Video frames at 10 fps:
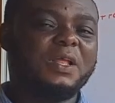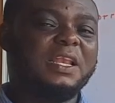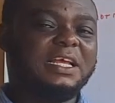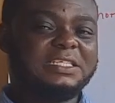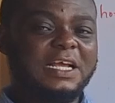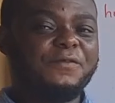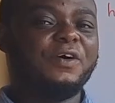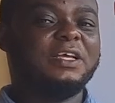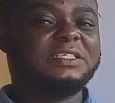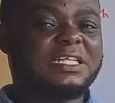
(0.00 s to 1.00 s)
Let's take,
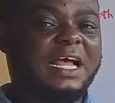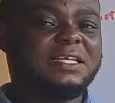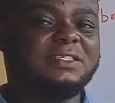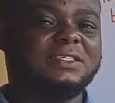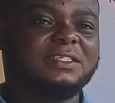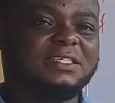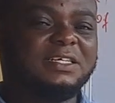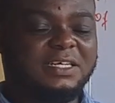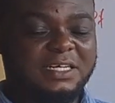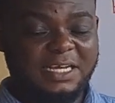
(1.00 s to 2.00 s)
for instance,
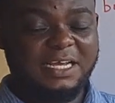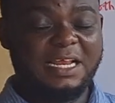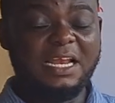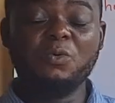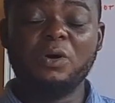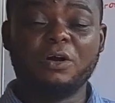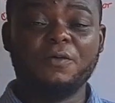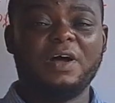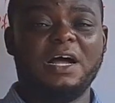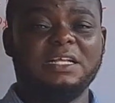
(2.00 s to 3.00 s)
in any work
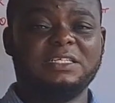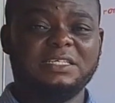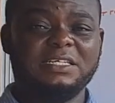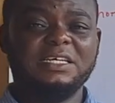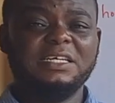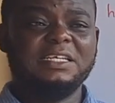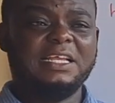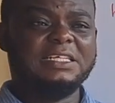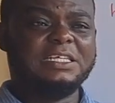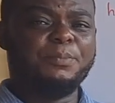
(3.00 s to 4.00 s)
of art,
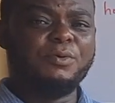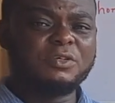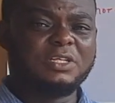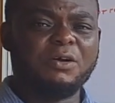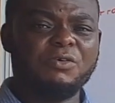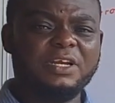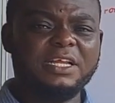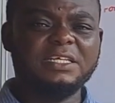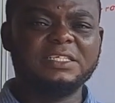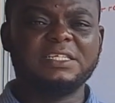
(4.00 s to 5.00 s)
there's a
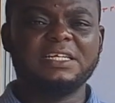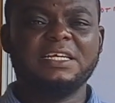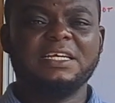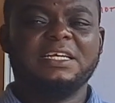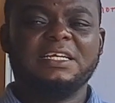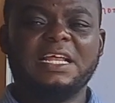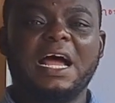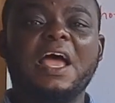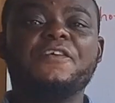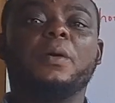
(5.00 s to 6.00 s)
protagonist
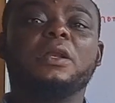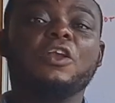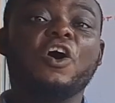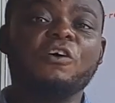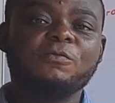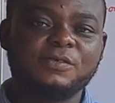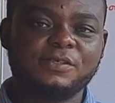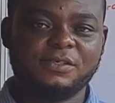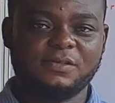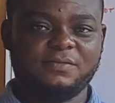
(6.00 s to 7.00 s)
that everybody
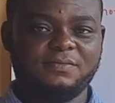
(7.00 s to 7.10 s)
loves.